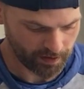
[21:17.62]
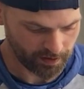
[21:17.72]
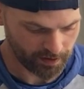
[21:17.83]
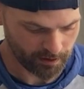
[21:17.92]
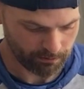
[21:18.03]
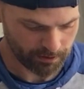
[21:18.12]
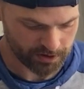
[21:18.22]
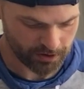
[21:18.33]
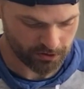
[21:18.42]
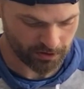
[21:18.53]
And the
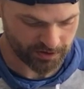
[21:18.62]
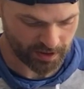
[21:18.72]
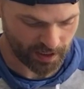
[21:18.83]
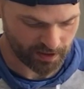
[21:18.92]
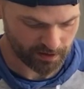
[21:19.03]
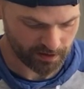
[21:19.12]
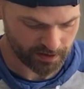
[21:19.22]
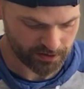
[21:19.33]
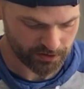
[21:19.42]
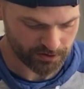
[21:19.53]
pitch control slider
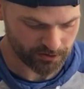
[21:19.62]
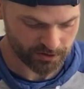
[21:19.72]
is used